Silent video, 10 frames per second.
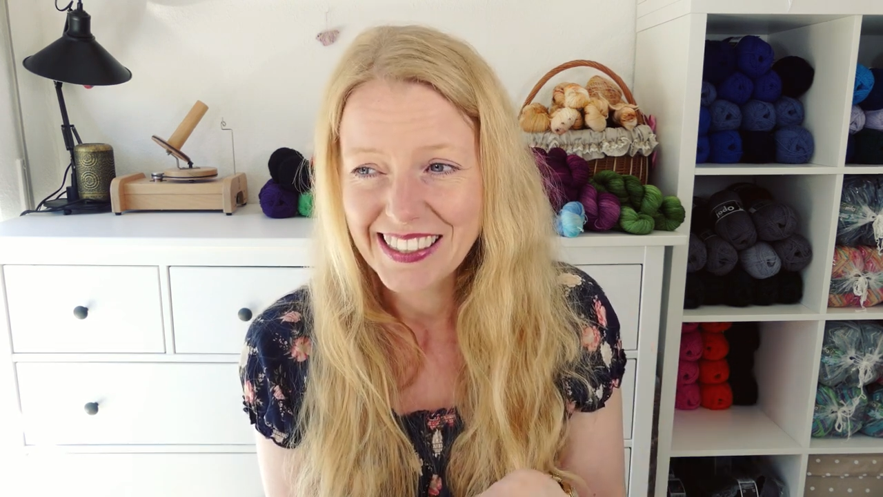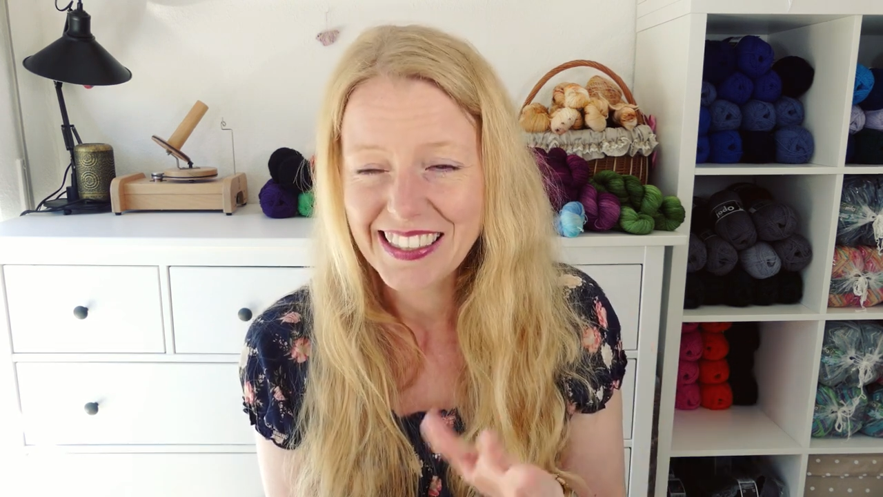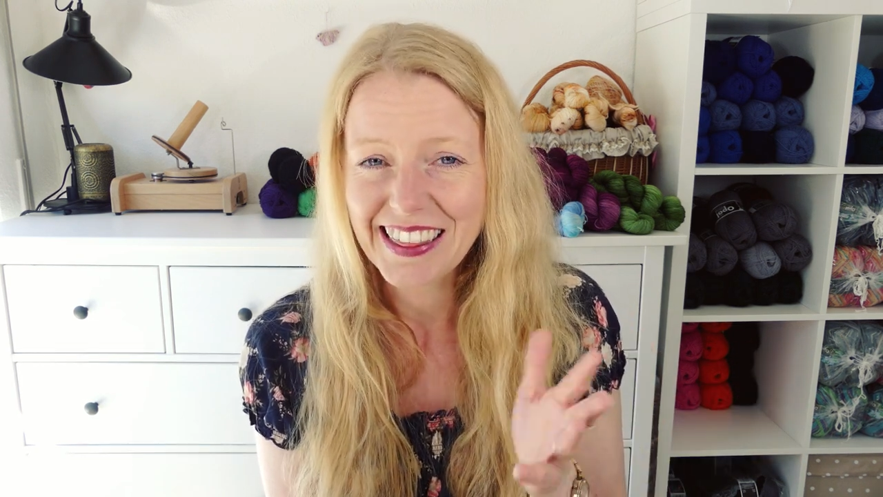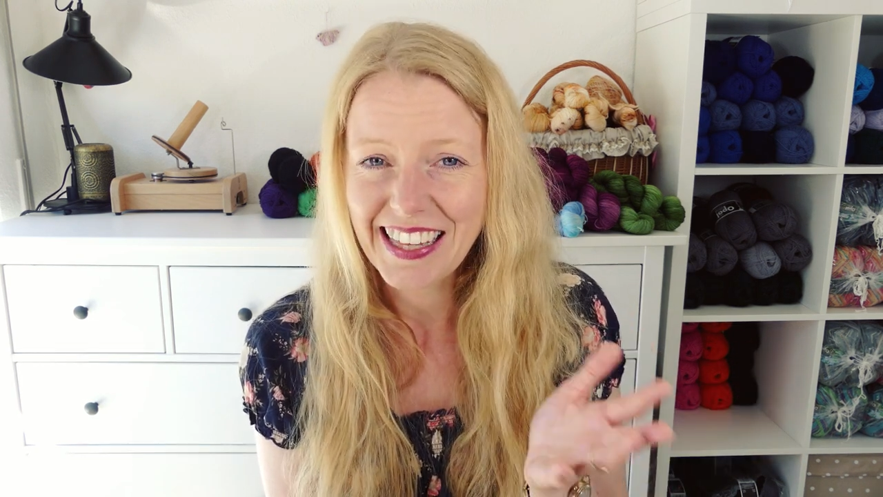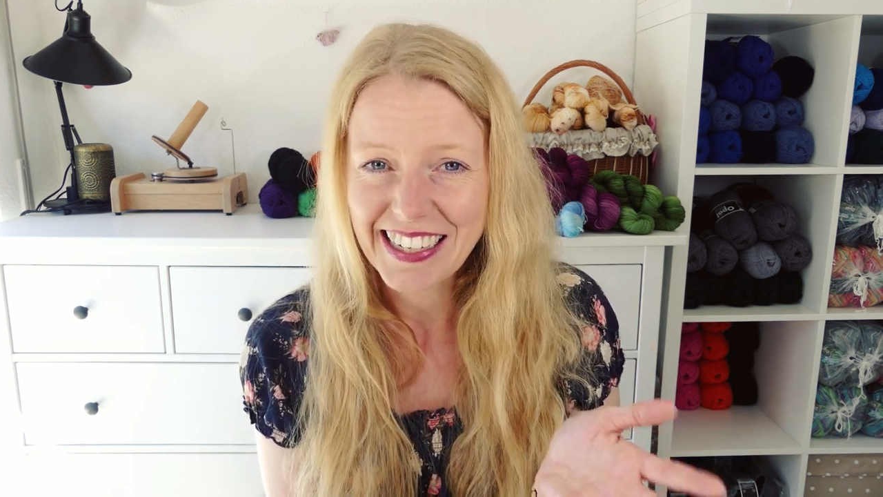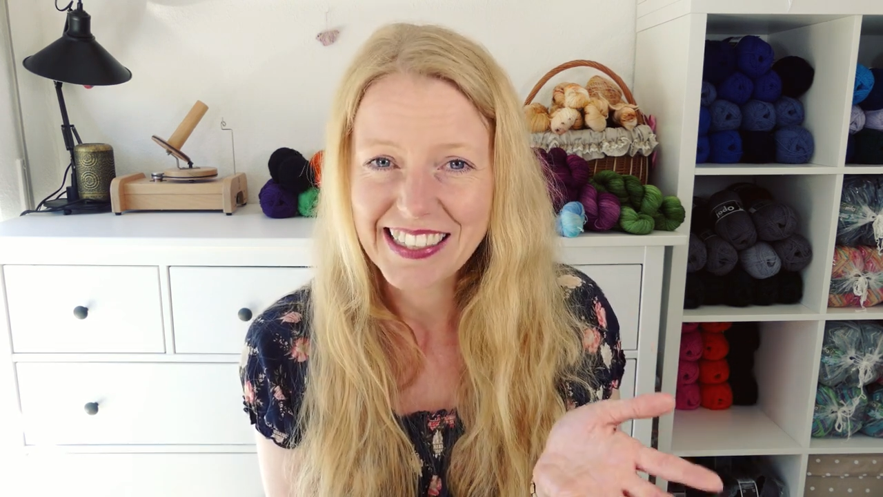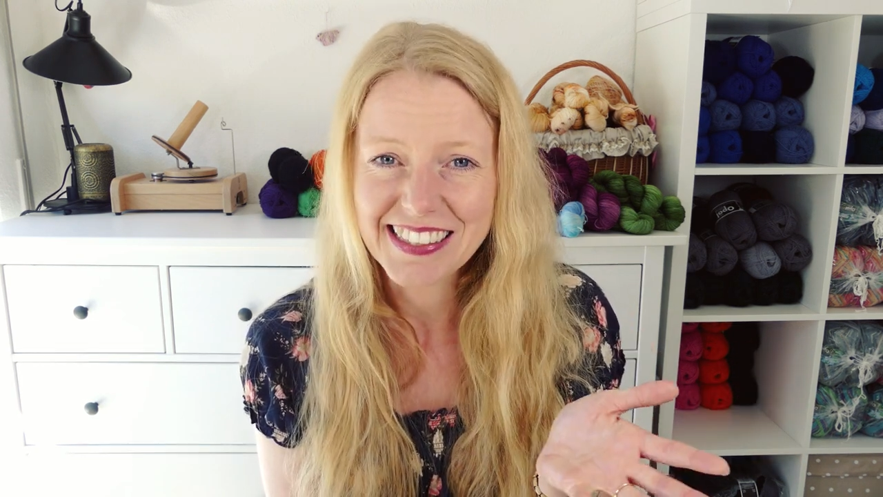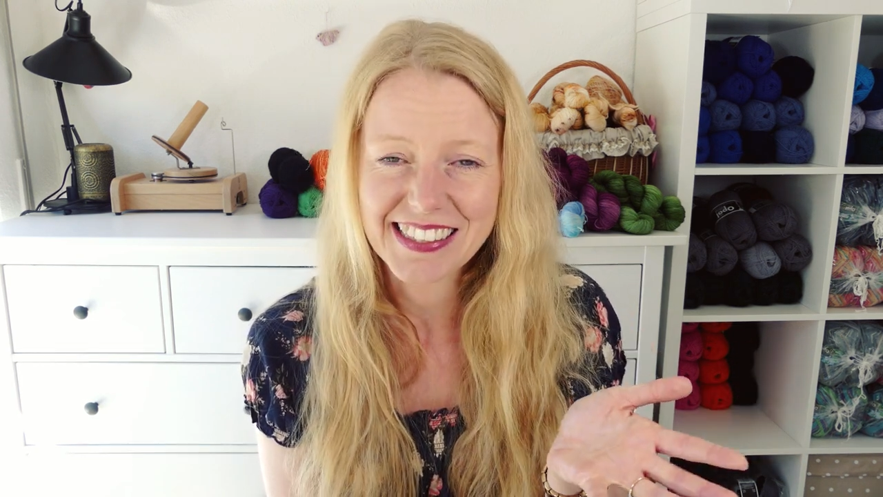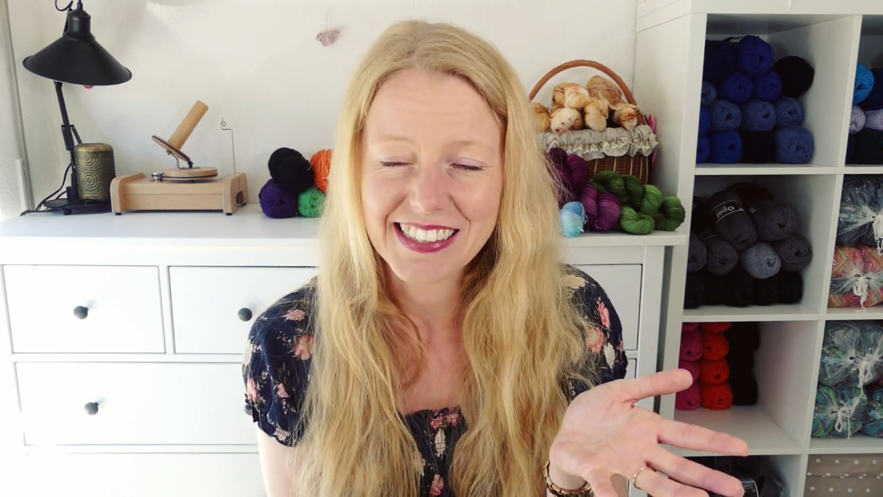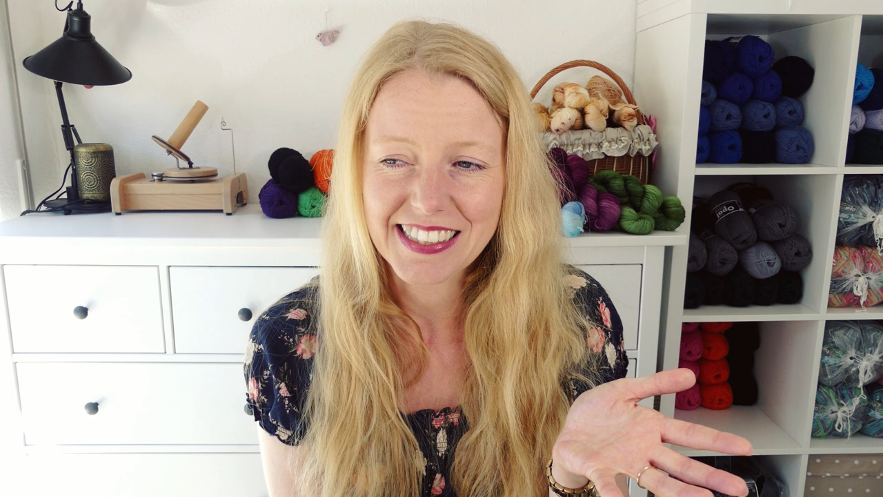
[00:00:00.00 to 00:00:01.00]
That
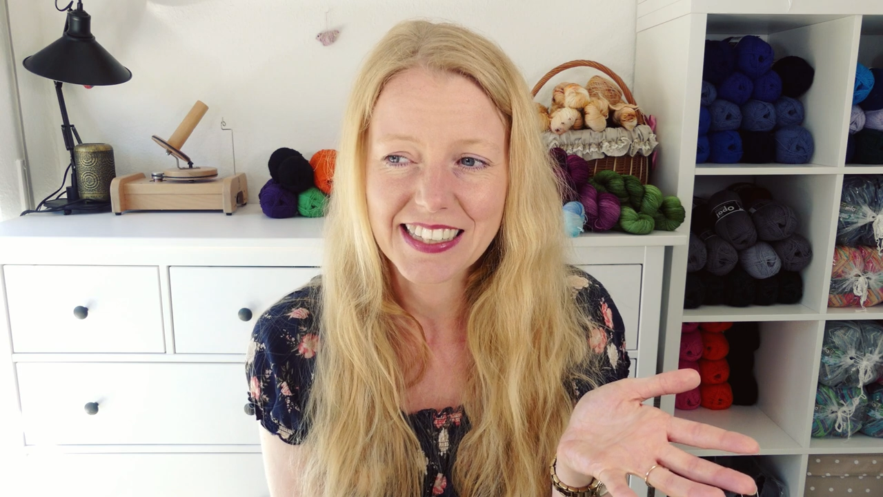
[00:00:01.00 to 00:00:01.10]
is